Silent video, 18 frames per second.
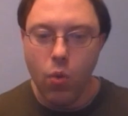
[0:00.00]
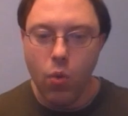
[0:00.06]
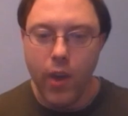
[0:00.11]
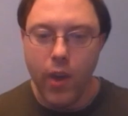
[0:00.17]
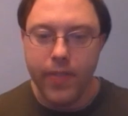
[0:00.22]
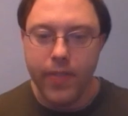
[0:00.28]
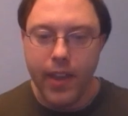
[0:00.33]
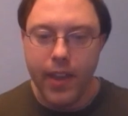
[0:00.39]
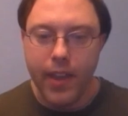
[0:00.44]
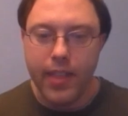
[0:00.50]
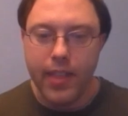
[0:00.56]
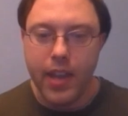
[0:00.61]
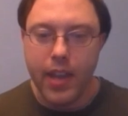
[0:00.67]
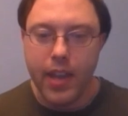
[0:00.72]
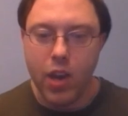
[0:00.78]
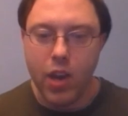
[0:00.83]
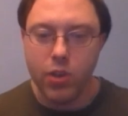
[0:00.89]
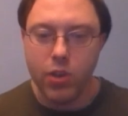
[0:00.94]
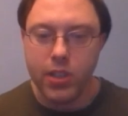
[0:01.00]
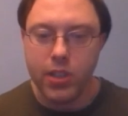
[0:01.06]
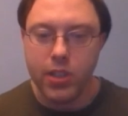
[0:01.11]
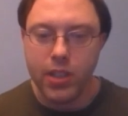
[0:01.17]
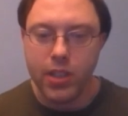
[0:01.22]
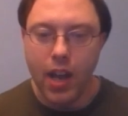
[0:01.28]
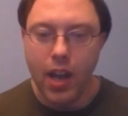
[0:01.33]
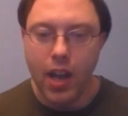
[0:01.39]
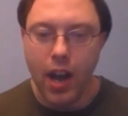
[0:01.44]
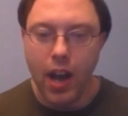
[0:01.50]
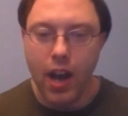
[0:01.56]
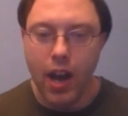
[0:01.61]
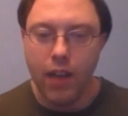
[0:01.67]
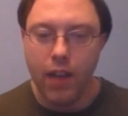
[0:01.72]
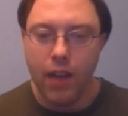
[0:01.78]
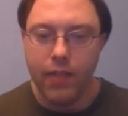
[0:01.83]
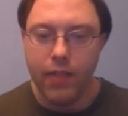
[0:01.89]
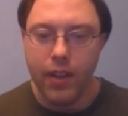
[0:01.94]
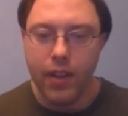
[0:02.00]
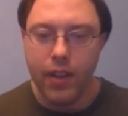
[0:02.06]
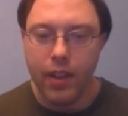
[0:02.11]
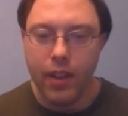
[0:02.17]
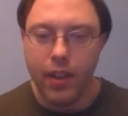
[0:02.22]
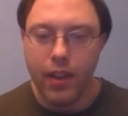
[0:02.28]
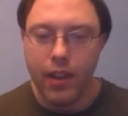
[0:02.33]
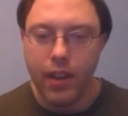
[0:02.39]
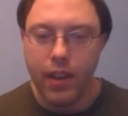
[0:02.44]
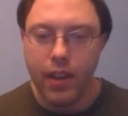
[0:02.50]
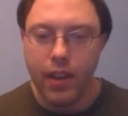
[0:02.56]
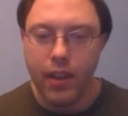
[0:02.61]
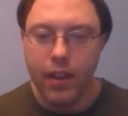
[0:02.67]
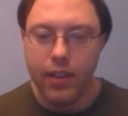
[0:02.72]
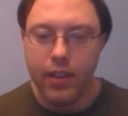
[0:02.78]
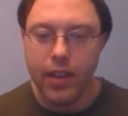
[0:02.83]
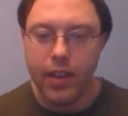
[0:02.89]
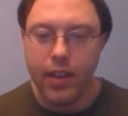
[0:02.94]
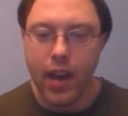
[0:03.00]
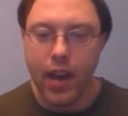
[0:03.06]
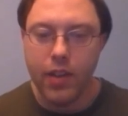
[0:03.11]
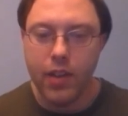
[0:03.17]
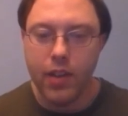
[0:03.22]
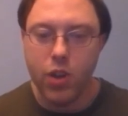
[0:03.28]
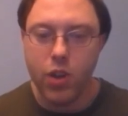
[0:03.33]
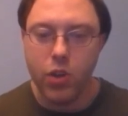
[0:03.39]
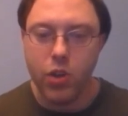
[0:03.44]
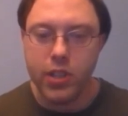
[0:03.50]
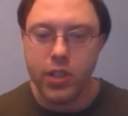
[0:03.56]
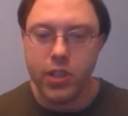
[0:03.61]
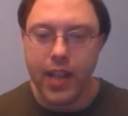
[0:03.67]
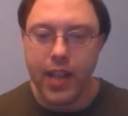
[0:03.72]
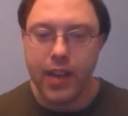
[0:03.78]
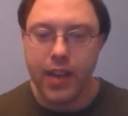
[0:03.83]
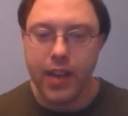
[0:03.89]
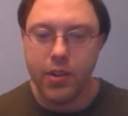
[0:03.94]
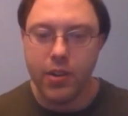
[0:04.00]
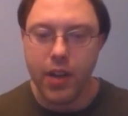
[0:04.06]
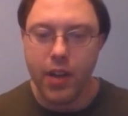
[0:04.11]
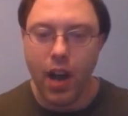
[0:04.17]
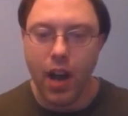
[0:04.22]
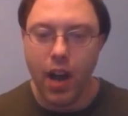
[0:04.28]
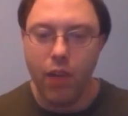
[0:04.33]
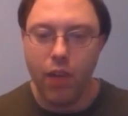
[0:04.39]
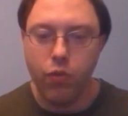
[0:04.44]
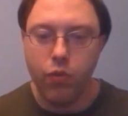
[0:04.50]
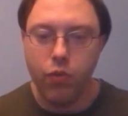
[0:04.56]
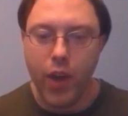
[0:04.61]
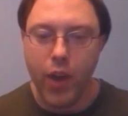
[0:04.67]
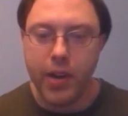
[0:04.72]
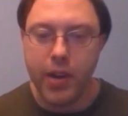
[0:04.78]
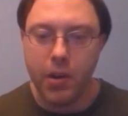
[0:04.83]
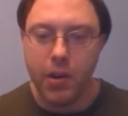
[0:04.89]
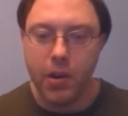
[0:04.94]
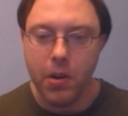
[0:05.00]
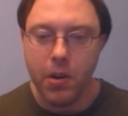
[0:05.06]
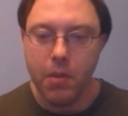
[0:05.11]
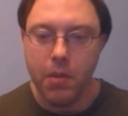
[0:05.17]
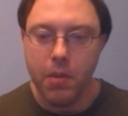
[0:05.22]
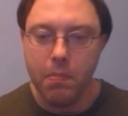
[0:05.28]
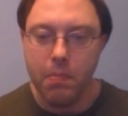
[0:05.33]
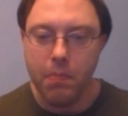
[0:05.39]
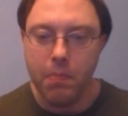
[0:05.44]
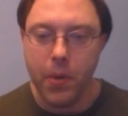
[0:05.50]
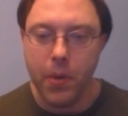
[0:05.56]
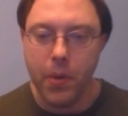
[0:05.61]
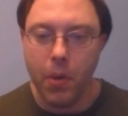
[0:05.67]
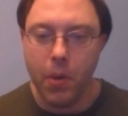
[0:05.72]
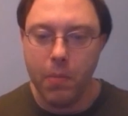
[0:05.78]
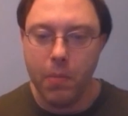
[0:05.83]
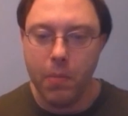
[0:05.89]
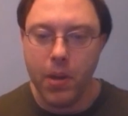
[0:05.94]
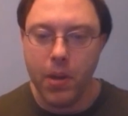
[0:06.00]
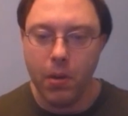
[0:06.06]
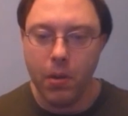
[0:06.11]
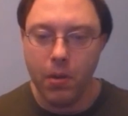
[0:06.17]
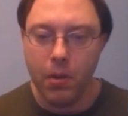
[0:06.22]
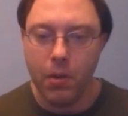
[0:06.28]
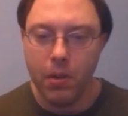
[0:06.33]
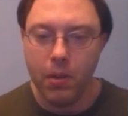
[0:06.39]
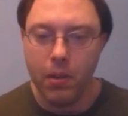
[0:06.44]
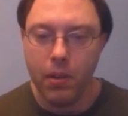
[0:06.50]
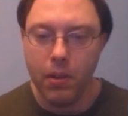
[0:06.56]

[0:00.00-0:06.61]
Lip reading: with the use of the new standard of regular monomial